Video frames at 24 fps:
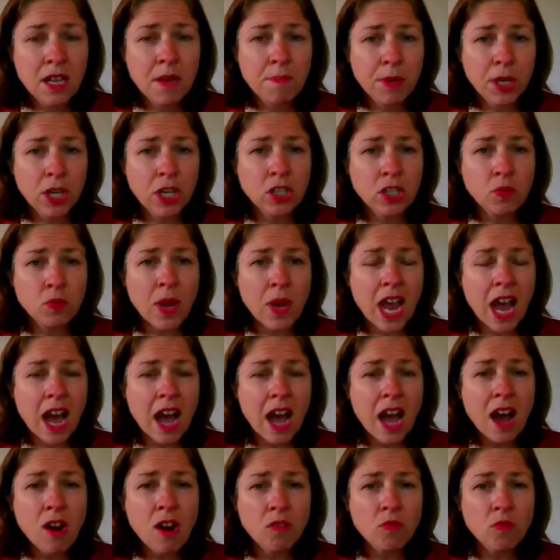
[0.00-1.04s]
because we
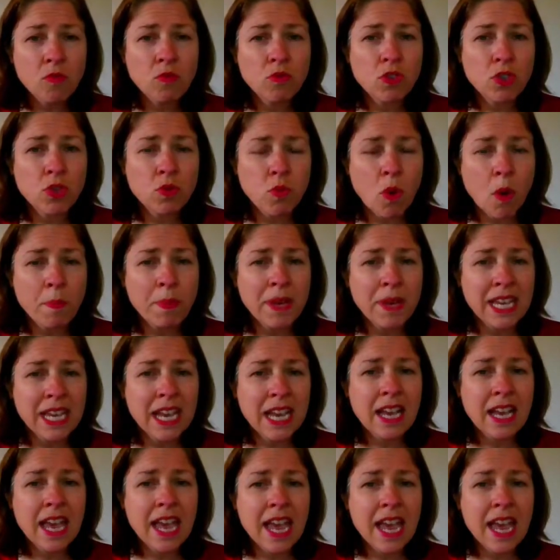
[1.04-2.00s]
are swapping